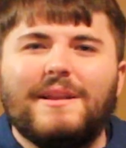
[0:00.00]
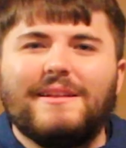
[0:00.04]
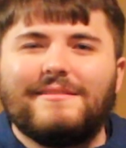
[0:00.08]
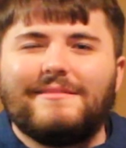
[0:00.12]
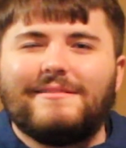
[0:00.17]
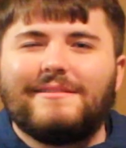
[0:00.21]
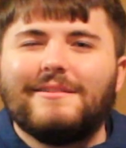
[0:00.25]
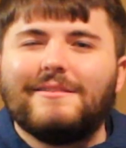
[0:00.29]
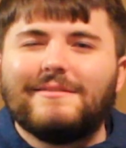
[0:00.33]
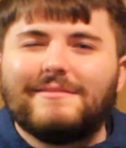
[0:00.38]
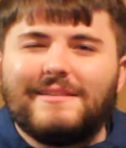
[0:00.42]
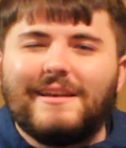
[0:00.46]
it
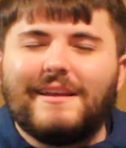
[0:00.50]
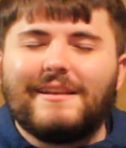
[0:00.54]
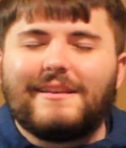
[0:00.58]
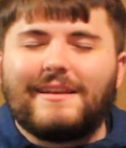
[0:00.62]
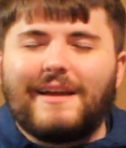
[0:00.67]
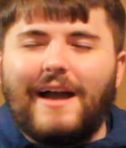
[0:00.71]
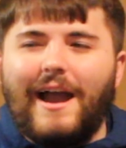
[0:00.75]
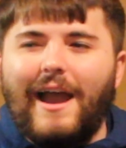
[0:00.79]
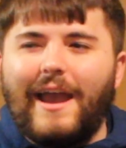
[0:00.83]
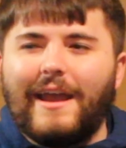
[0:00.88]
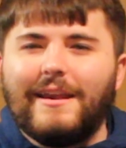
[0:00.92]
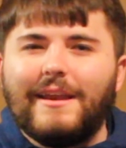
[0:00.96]
still did
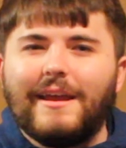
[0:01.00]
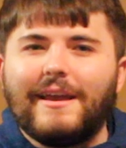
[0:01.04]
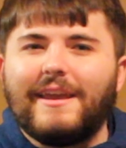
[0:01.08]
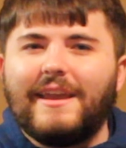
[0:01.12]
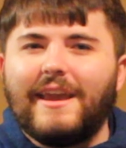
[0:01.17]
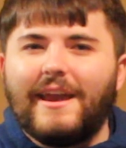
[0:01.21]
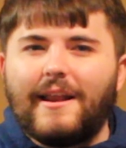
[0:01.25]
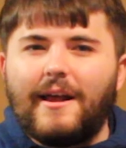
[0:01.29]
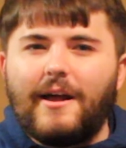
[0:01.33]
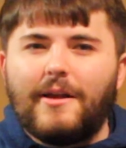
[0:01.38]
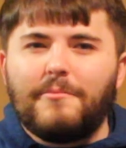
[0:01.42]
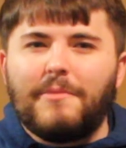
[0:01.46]
kind of
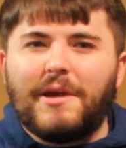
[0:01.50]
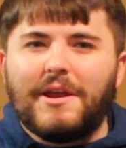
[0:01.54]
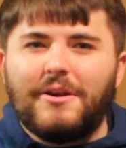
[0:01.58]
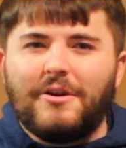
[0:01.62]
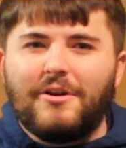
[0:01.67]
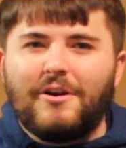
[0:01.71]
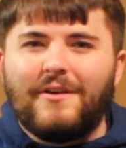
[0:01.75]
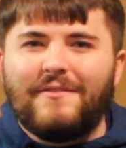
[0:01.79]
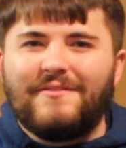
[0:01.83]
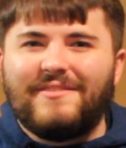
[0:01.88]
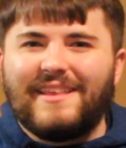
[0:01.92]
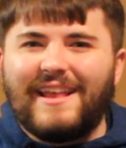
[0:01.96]
get on my
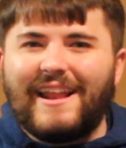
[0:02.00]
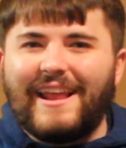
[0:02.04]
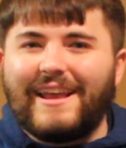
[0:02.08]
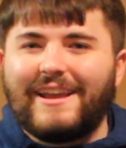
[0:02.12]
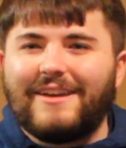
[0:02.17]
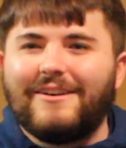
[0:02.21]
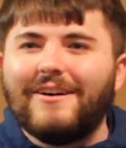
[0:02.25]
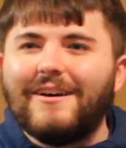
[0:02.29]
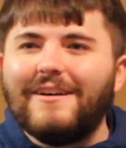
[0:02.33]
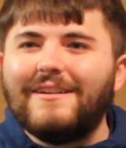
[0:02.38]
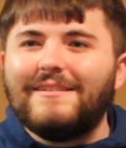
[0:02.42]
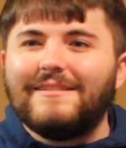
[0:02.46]
nerves that I
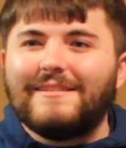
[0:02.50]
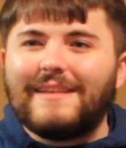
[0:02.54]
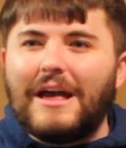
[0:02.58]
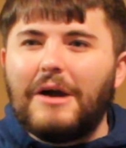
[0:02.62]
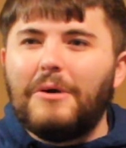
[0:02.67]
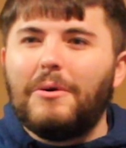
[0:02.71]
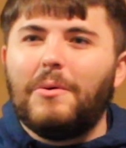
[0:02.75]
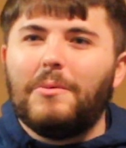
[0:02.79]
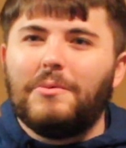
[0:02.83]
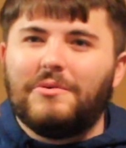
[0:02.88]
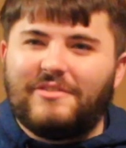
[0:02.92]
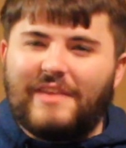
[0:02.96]
couldn't
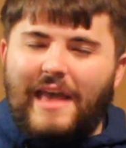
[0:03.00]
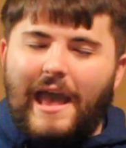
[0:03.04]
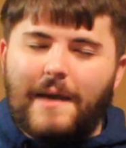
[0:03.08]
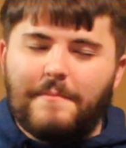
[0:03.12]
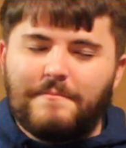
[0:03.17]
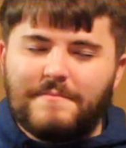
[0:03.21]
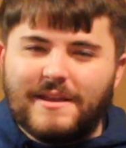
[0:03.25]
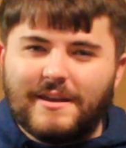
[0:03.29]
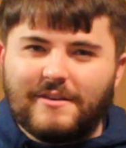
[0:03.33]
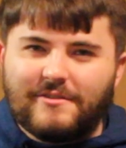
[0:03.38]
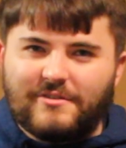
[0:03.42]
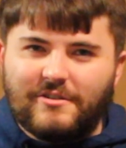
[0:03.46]
tell what was
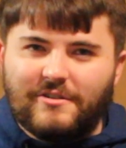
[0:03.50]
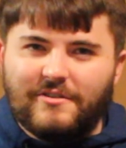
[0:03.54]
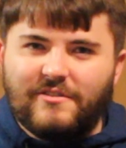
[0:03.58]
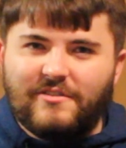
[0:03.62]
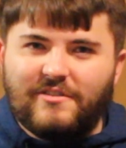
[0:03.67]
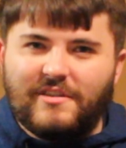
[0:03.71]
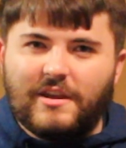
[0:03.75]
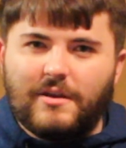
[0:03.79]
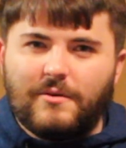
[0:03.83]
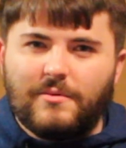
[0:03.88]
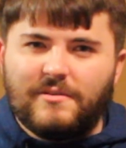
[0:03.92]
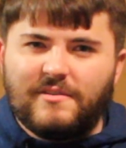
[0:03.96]
happening in certain
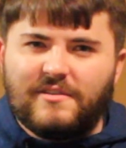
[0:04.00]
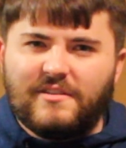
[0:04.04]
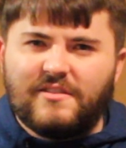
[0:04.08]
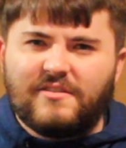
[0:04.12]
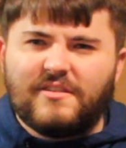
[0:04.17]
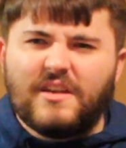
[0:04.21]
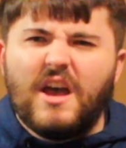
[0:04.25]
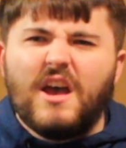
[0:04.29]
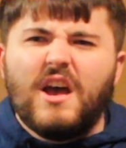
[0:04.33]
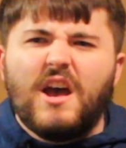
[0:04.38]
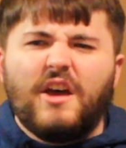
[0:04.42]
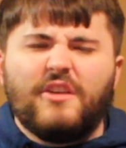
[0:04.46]

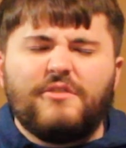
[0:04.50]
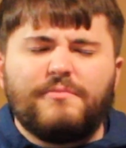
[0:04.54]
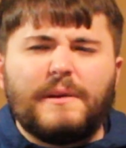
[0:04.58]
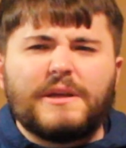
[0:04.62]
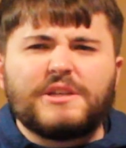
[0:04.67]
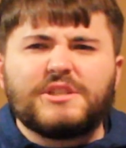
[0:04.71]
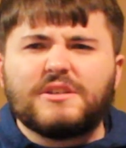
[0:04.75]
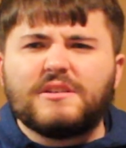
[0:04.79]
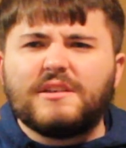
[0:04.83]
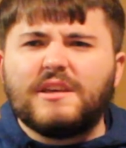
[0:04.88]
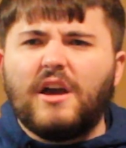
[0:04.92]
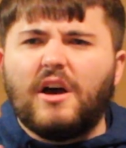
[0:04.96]
sequences,
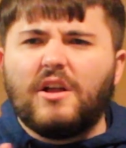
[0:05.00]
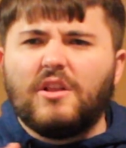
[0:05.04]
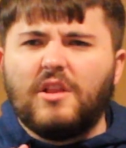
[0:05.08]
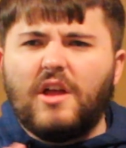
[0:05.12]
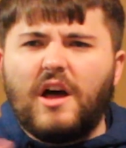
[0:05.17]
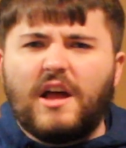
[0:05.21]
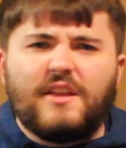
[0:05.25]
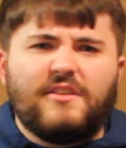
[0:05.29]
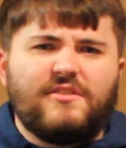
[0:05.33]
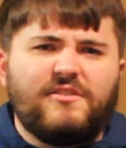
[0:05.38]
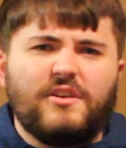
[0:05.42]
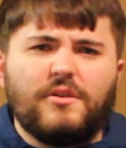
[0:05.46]
especially a
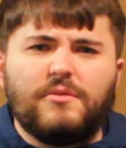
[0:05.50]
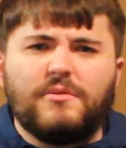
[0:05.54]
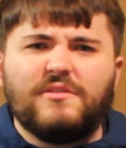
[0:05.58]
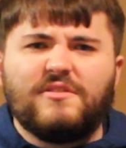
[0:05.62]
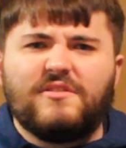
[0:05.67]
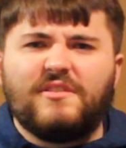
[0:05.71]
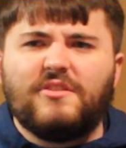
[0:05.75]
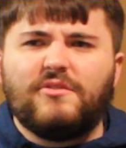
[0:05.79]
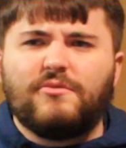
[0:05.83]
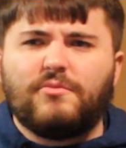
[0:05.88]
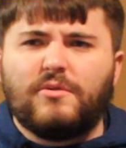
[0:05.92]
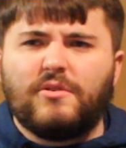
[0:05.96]
lot of
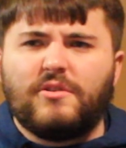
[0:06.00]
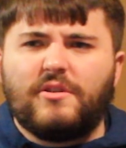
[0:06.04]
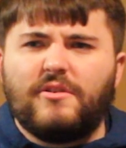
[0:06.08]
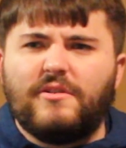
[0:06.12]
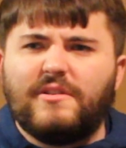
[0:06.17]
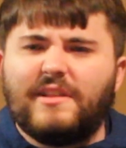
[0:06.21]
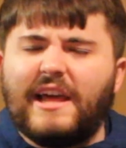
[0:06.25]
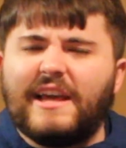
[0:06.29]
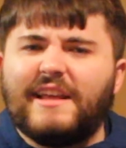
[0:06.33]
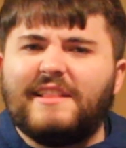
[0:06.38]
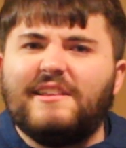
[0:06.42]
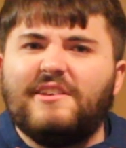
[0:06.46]
sequences where they're
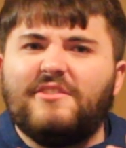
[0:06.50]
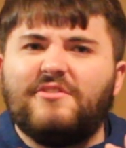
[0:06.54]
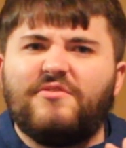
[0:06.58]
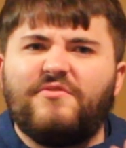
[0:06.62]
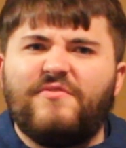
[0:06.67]
in like these